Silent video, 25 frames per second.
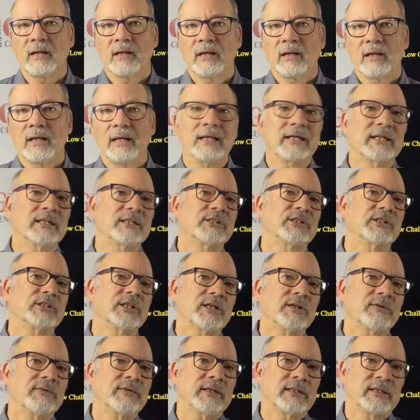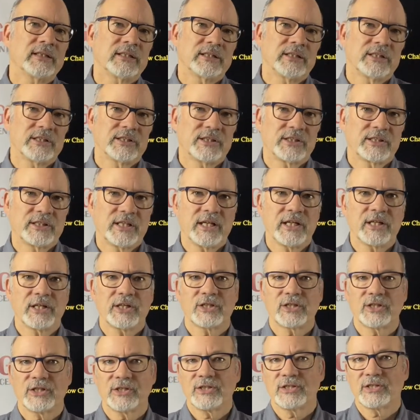In considering the
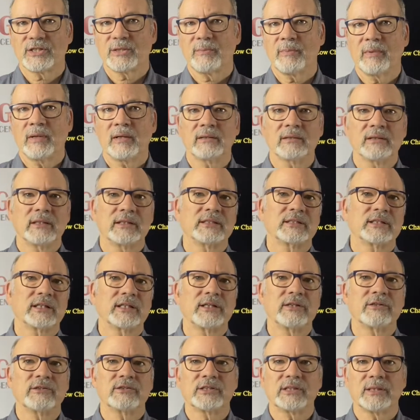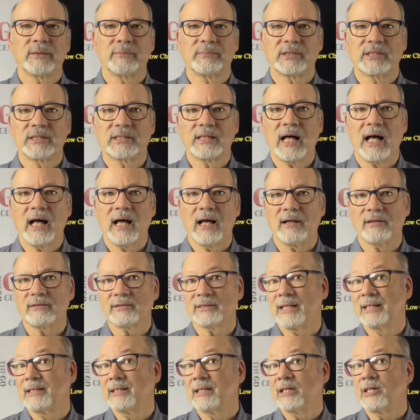distinctions among these leadership styles
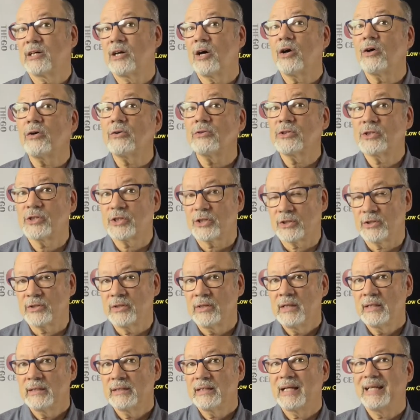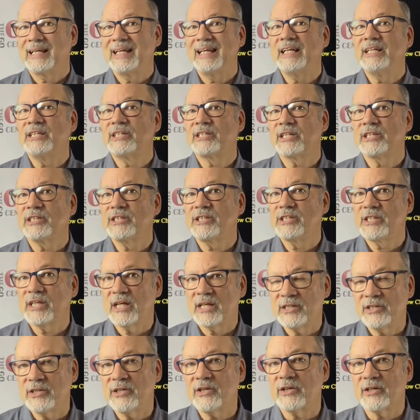and the culture that each
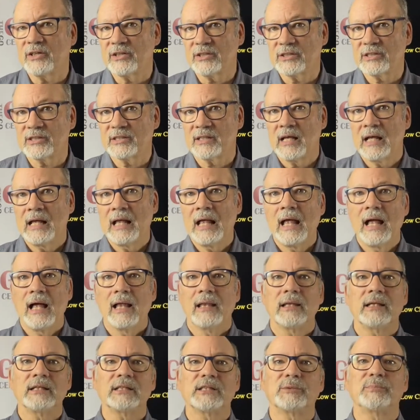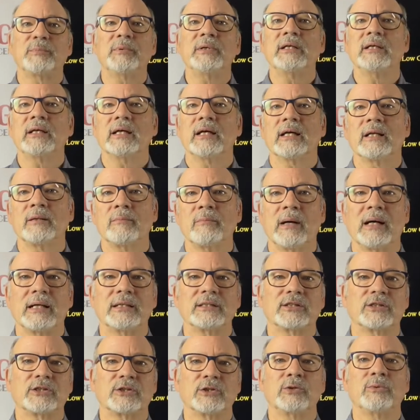engenders, let's begin by
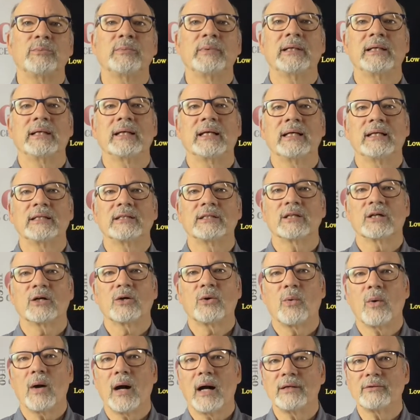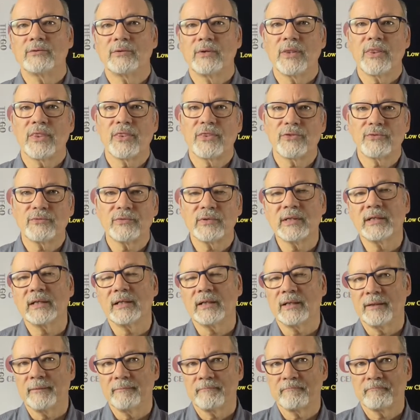zooming into Quadrant 3.